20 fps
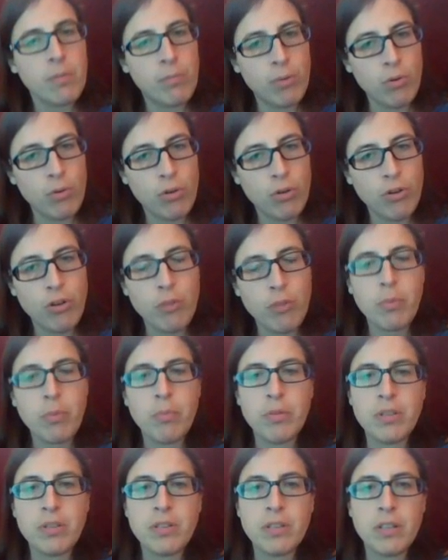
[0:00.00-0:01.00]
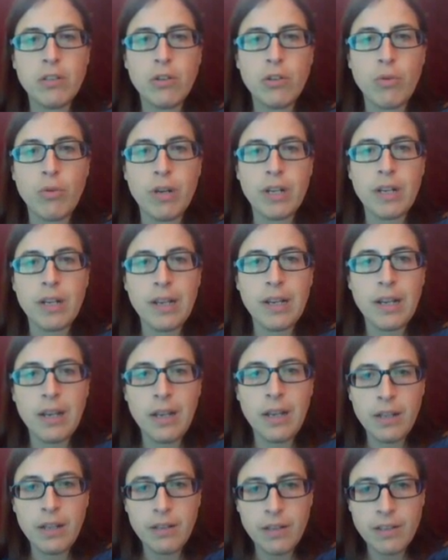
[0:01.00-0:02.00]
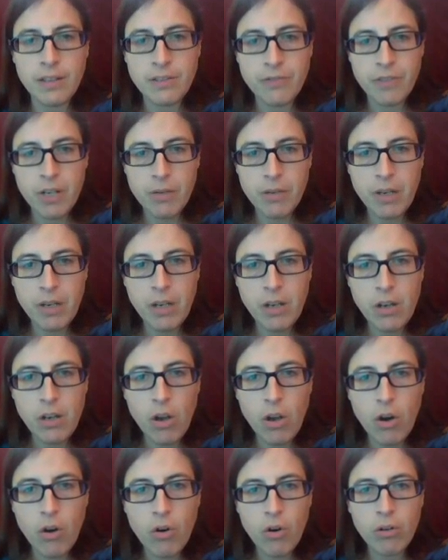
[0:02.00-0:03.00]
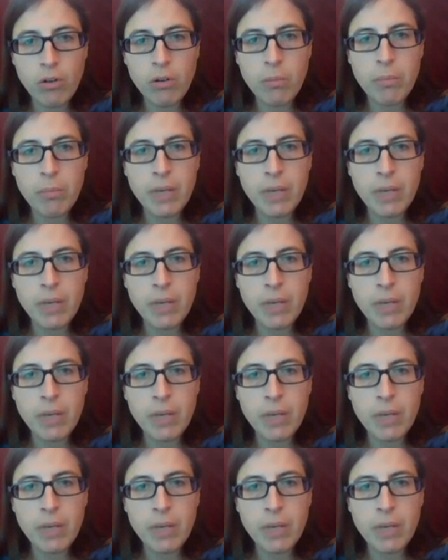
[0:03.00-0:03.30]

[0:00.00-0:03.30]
broken up, but still quite clearly, these very long